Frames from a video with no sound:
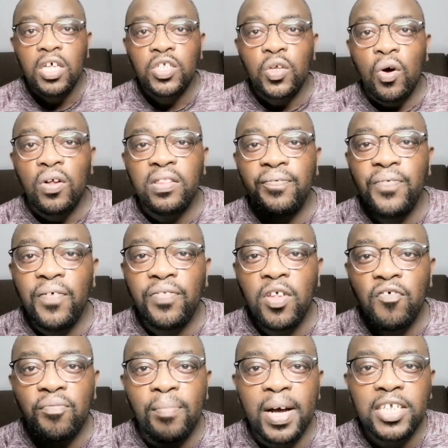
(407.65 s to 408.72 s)
So on the
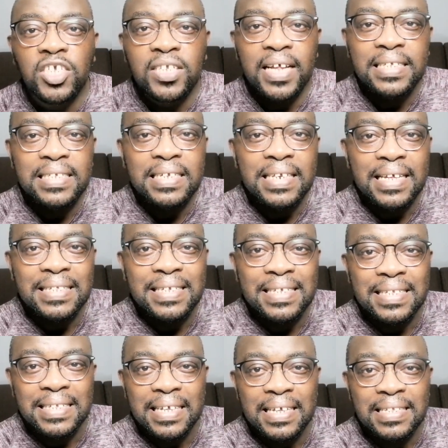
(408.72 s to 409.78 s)
5th of March
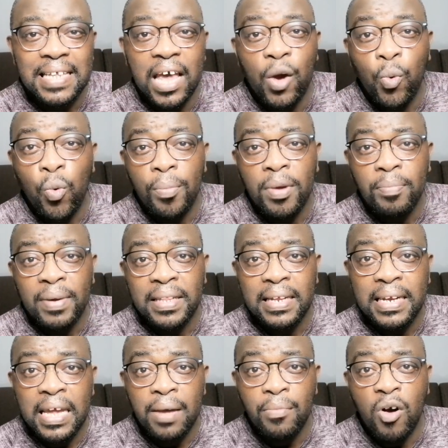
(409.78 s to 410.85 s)
1996, a woman by
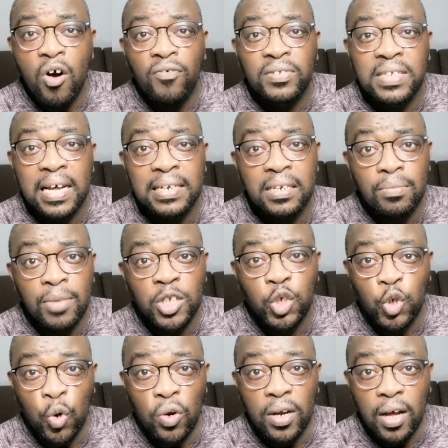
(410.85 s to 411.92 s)
the name of Thandi
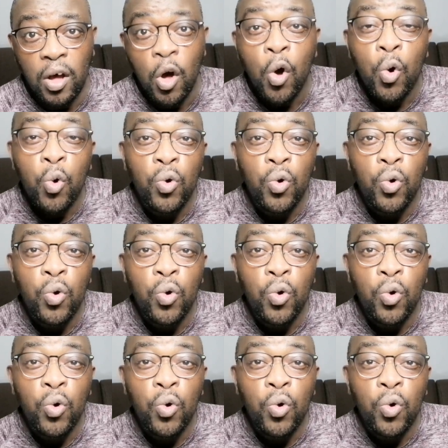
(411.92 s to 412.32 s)
Majola,